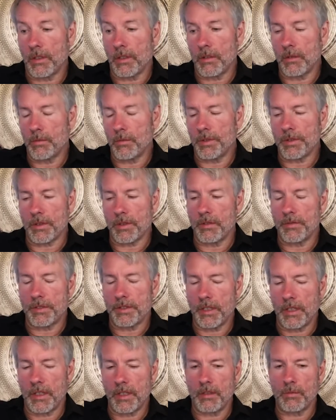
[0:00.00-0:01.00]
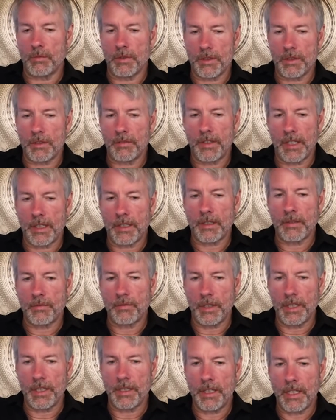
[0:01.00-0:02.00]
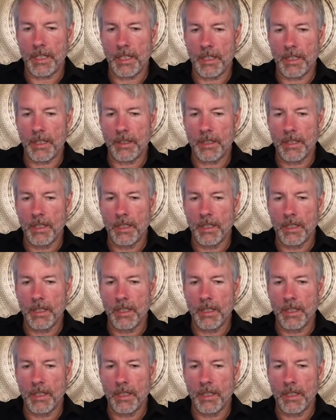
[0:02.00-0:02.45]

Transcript: reserve standard was effectively dead.